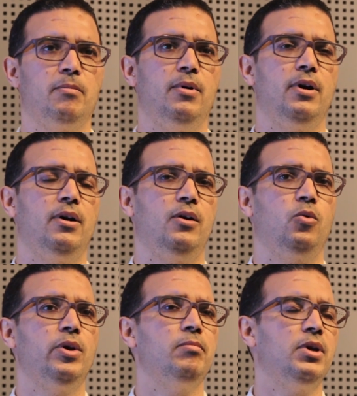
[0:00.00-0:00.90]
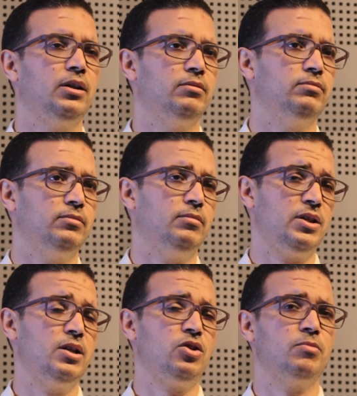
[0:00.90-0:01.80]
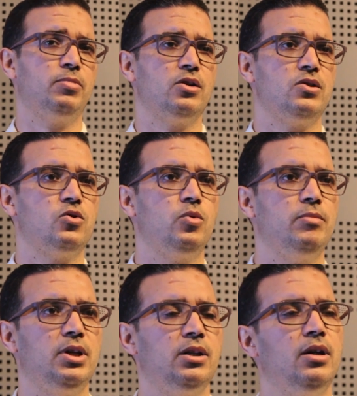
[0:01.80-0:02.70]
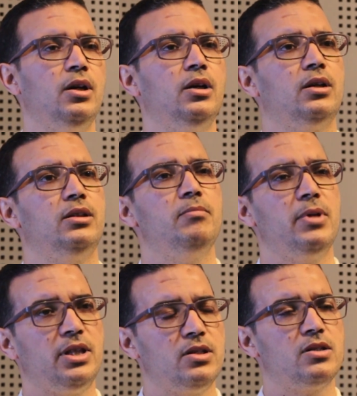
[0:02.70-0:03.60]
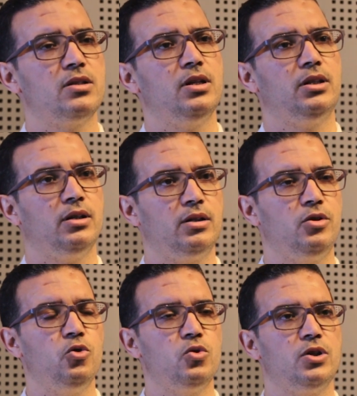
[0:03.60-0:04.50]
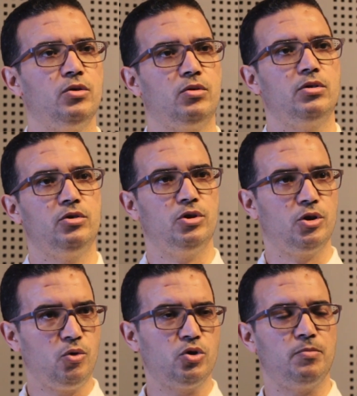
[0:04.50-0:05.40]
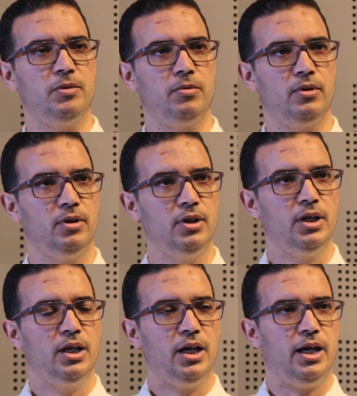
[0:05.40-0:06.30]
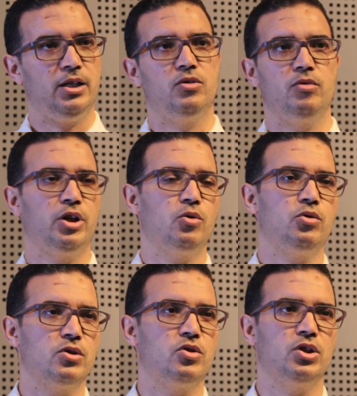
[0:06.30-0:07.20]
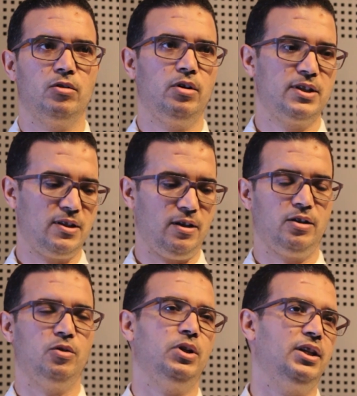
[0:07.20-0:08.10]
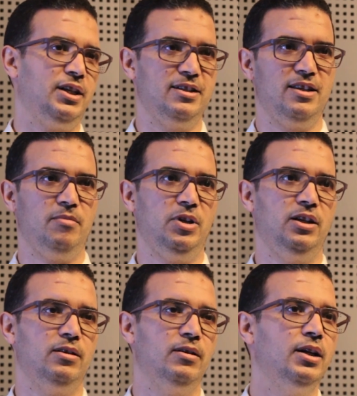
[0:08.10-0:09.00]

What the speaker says: by selection process we mean the methods that are used in order to recruit people. And recruiters generally starting with examining